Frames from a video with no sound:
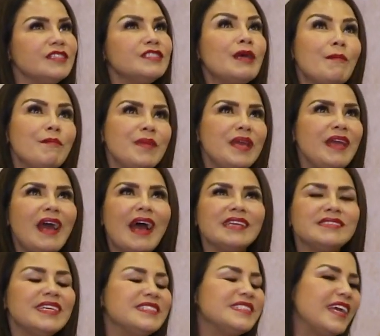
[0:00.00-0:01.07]
to me,
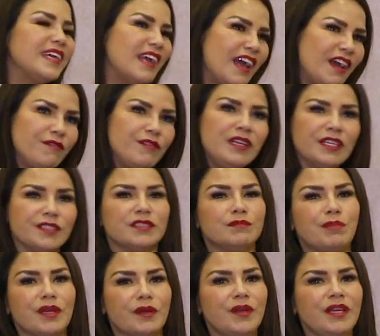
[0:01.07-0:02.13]
I say take every
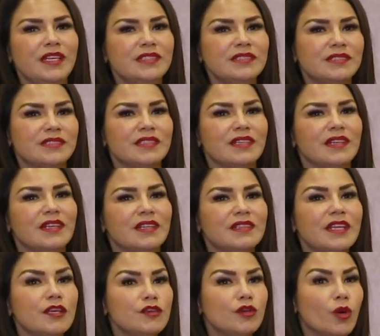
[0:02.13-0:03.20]
experience
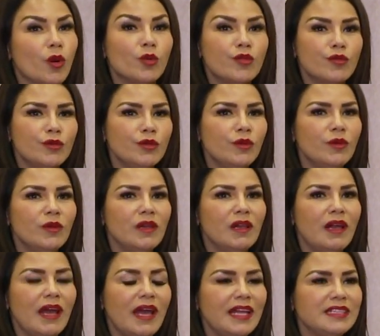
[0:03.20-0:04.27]
that you go through
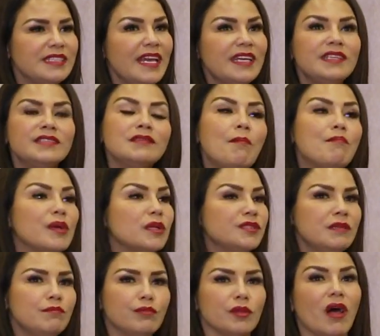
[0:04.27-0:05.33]
and take it as a
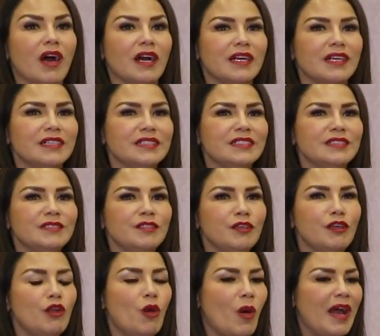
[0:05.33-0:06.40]
building block.
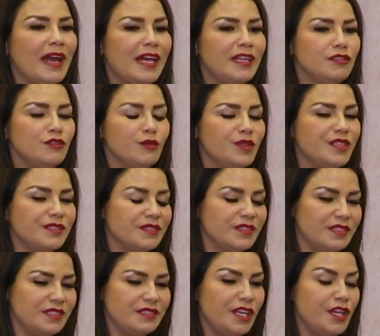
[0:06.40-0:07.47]
You know, I had to do
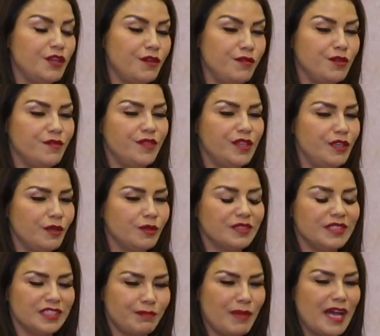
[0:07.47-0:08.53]
this interview video
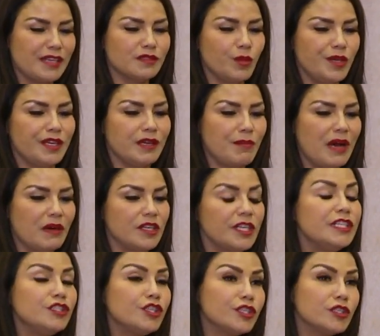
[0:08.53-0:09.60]
this past week about
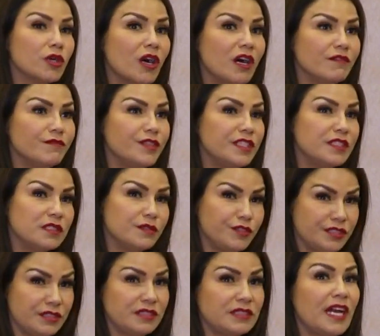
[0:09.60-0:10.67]
internal confidence
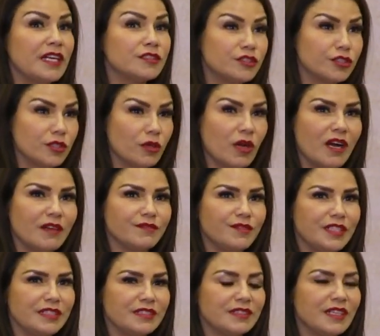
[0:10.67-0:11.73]
versus external
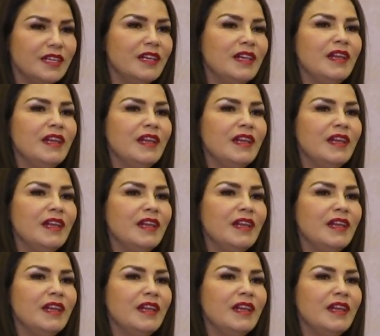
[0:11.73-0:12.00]
confidence.